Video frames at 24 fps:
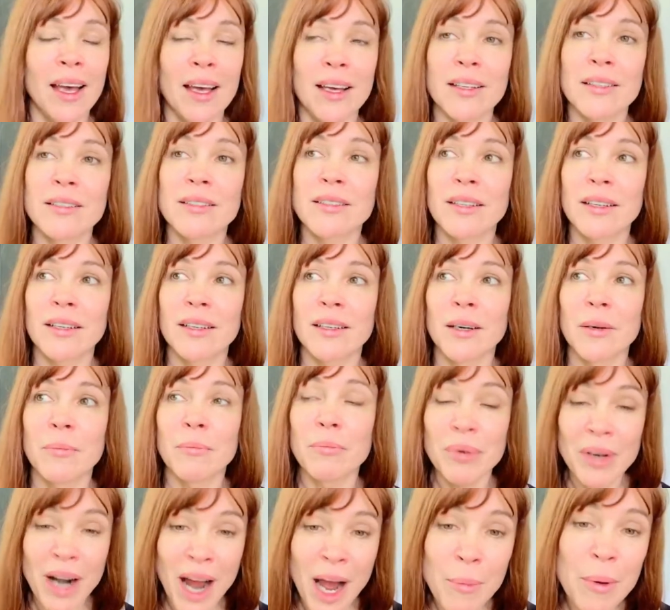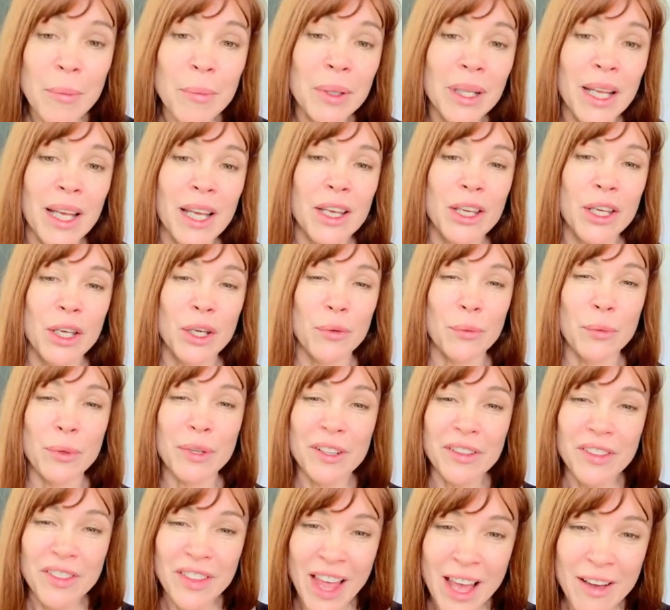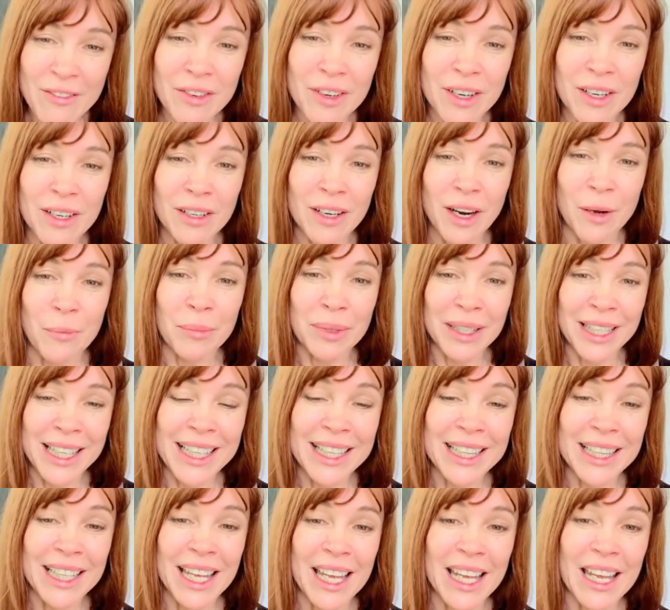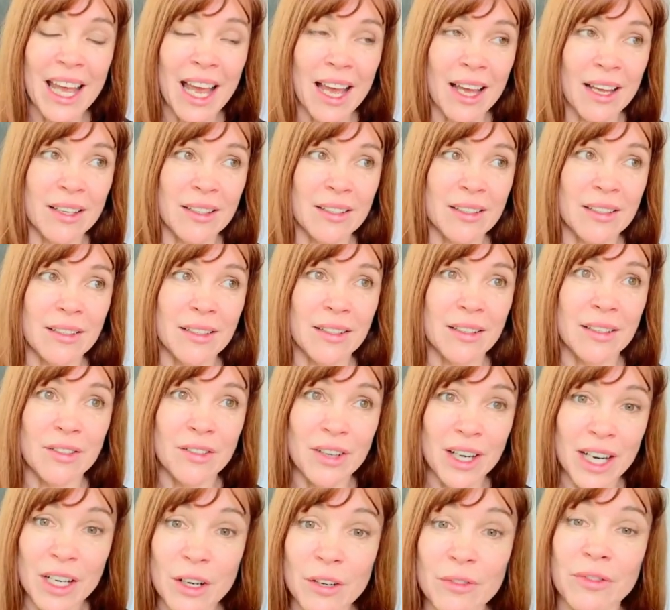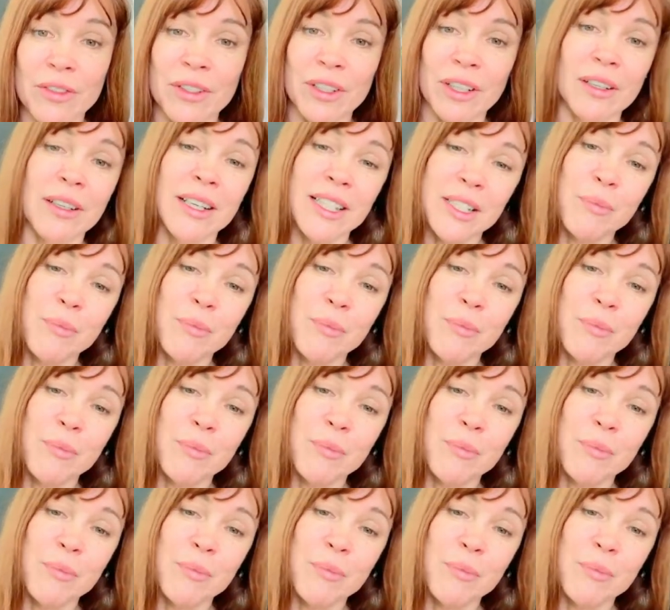and uh, probably you will never completely get rid of it, uh,